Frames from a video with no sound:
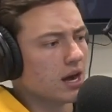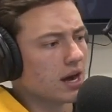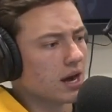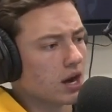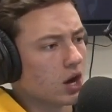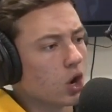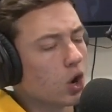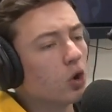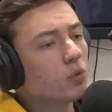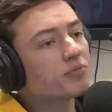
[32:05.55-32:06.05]

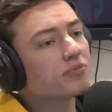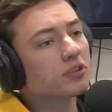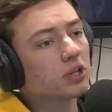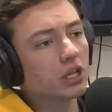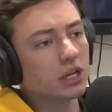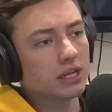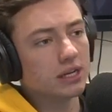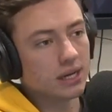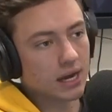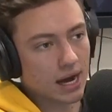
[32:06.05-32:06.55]
uh,
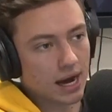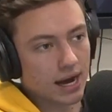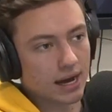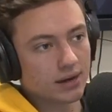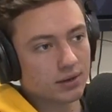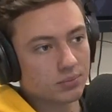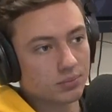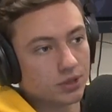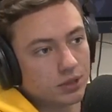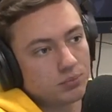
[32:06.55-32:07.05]
hopefully
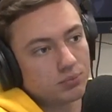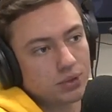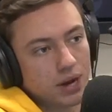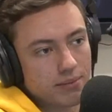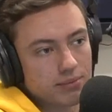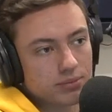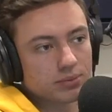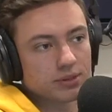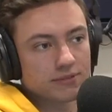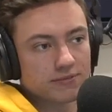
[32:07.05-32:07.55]
not, but
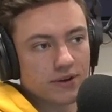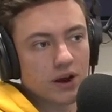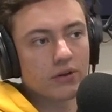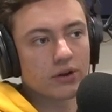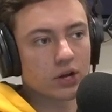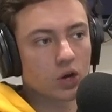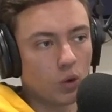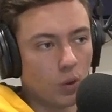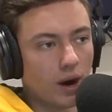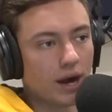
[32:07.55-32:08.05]
probably
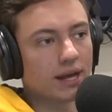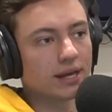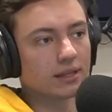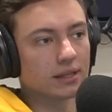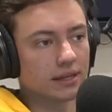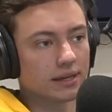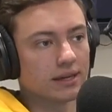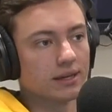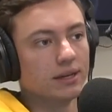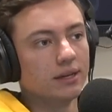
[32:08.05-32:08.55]
very
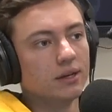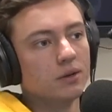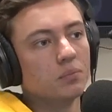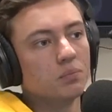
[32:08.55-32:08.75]
quietly,